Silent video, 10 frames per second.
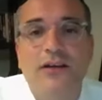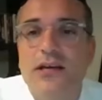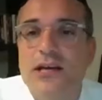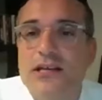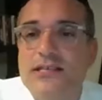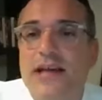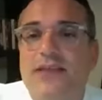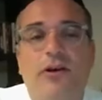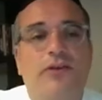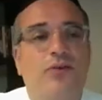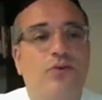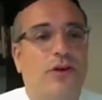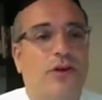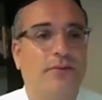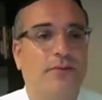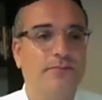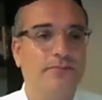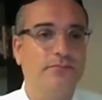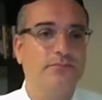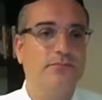It's not going to work.
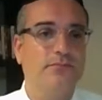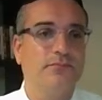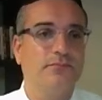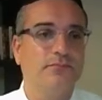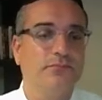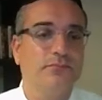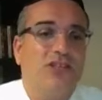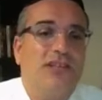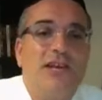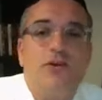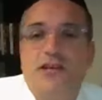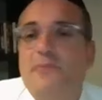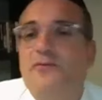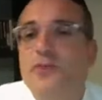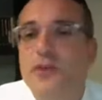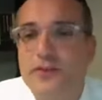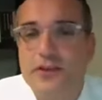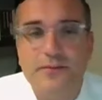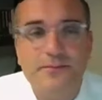Because, anyways, I'm filthy.